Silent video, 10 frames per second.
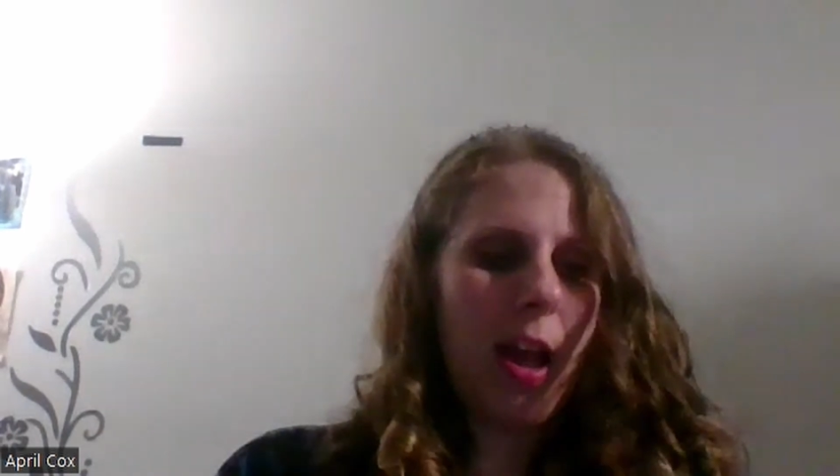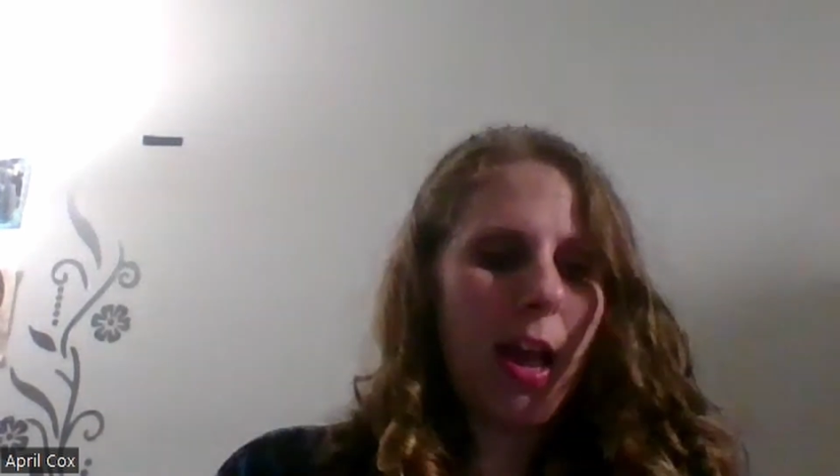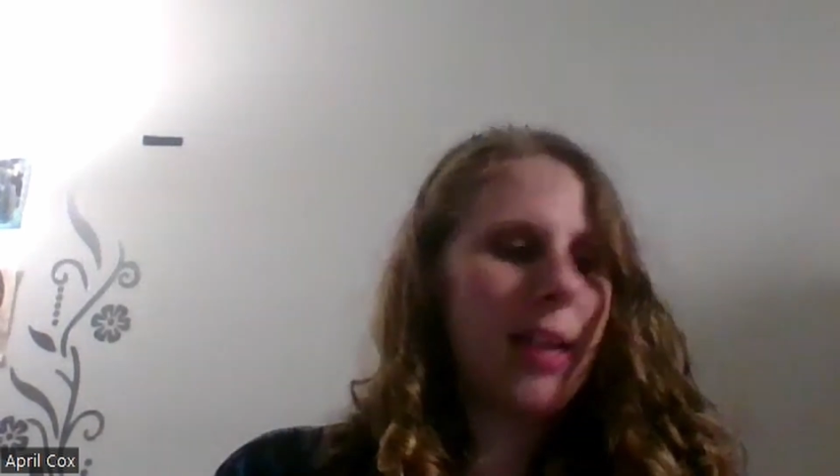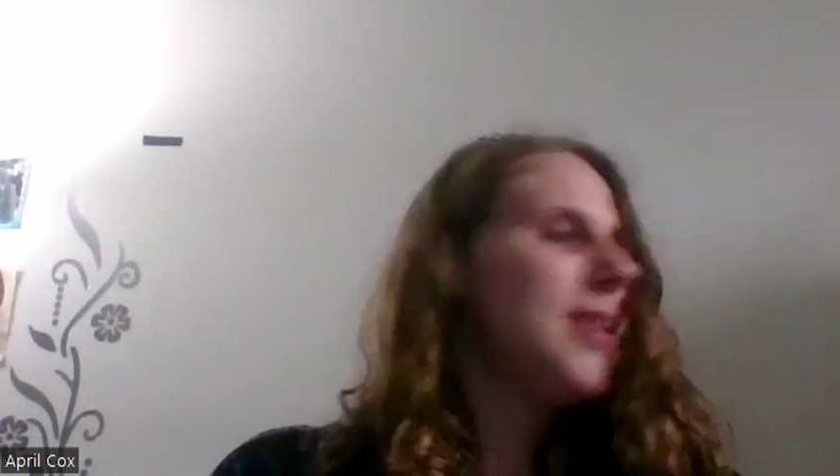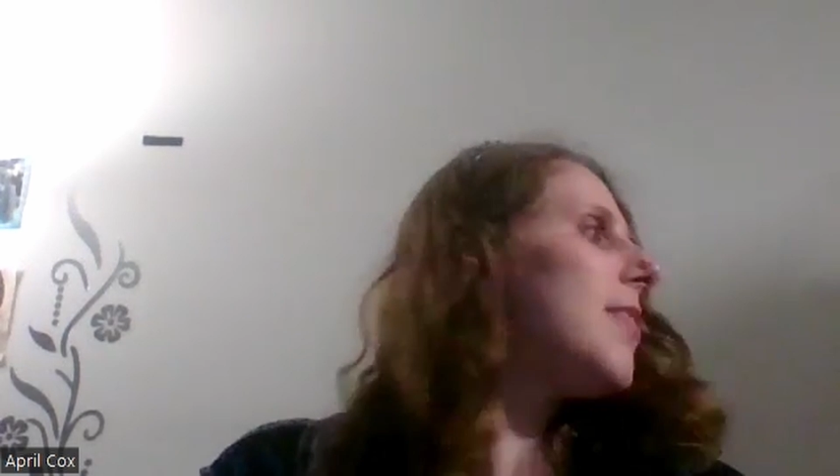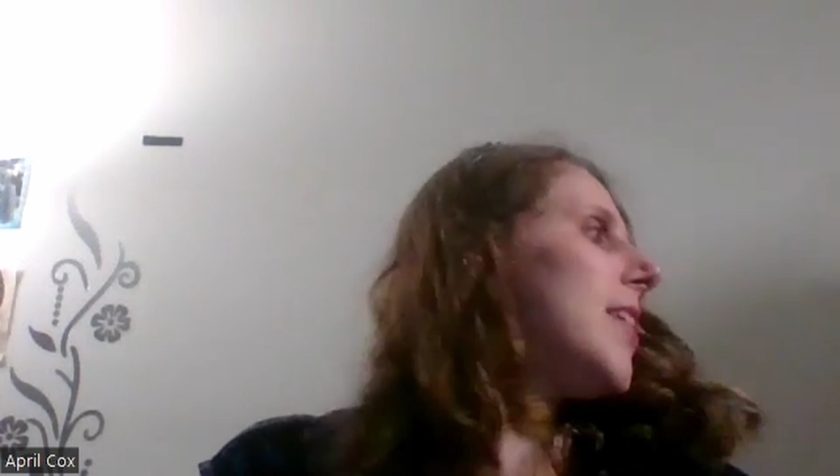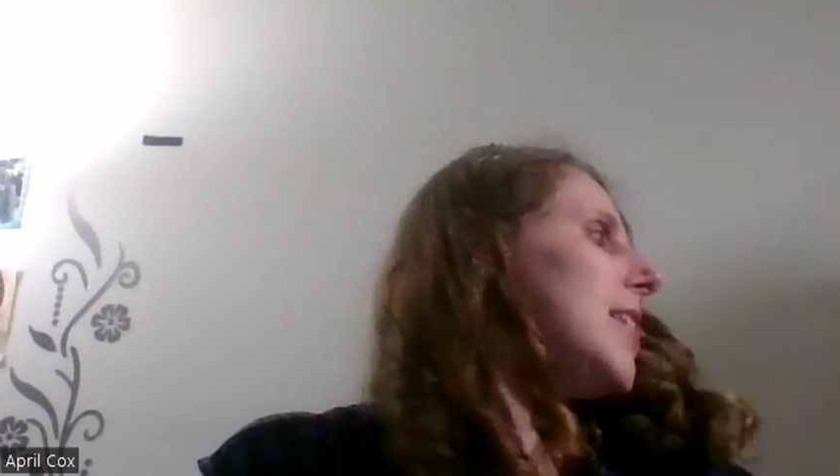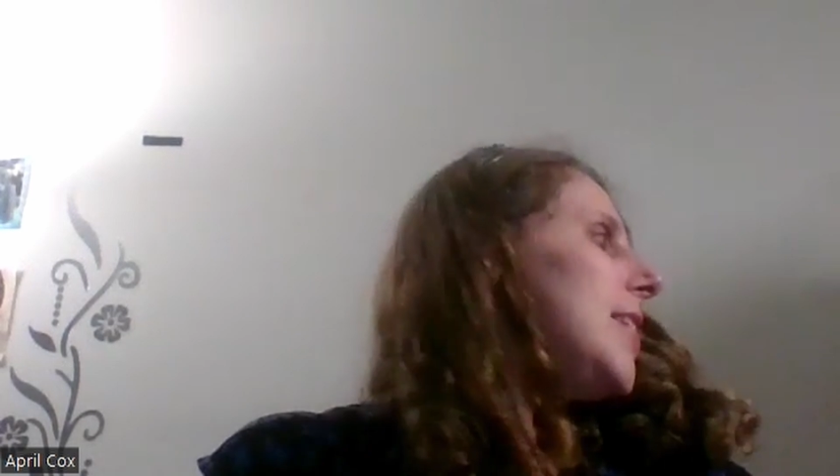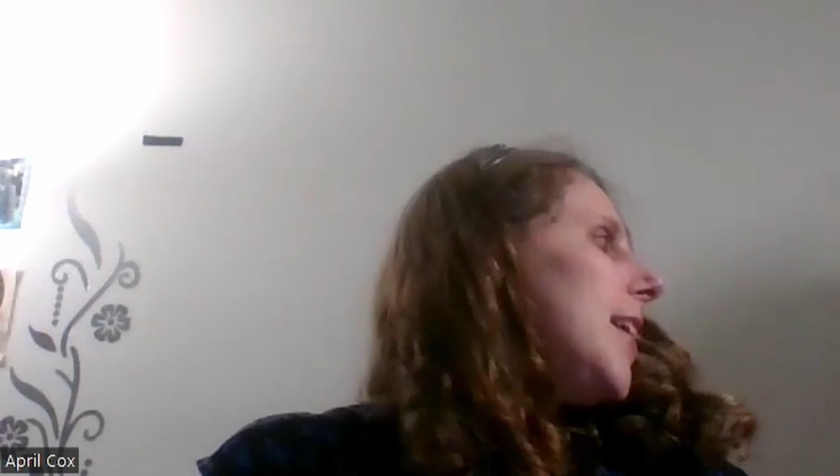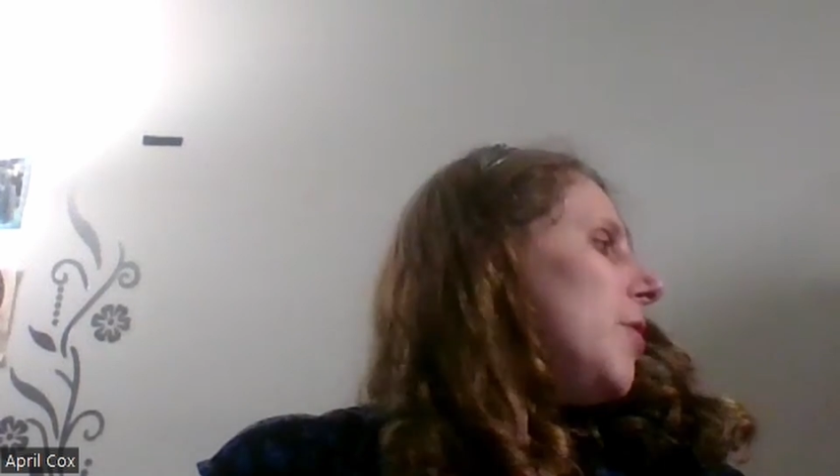and then
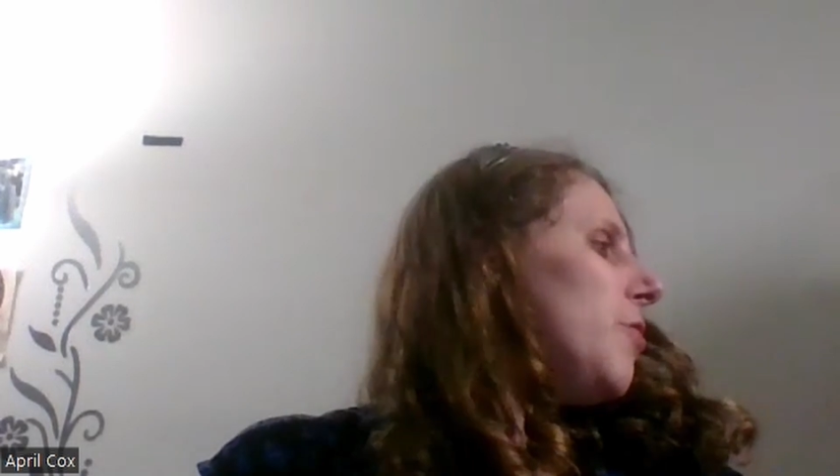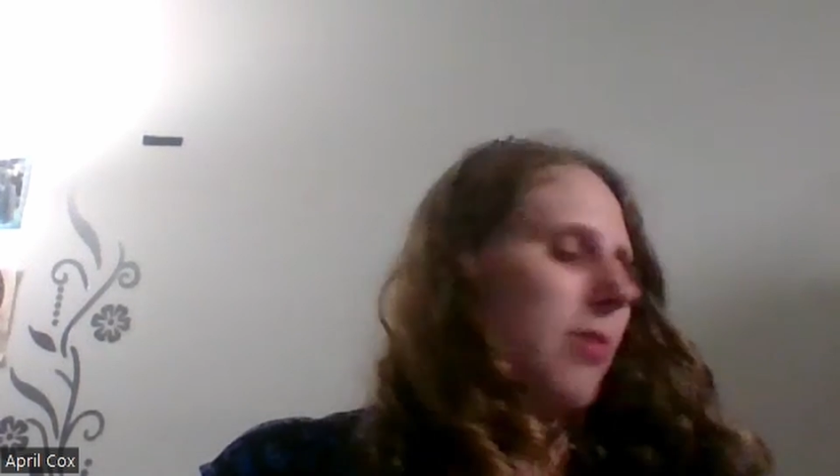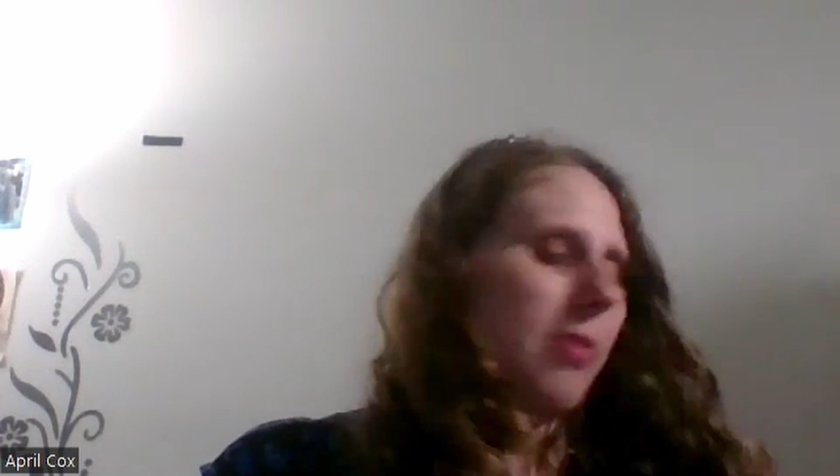down,